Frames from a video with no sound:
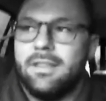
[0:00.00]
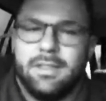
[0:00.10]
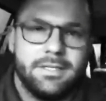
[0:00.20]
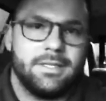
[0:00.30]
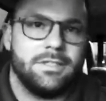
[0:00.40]

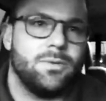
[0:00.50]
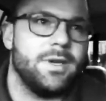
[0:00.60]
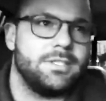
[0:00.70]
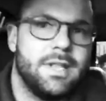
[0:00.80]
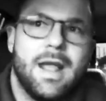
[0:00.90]
this
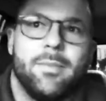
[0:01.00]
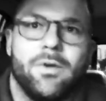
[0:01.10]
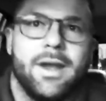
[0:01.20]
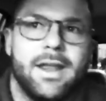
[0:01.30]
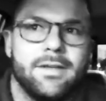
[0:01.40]
situation that I'm in
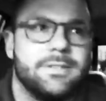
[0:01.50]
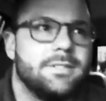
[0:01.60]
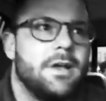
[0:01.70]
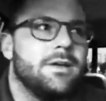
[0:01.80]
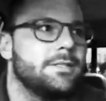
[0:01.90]
right now
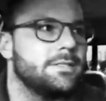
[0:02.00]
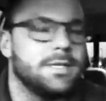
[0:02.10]
sucks.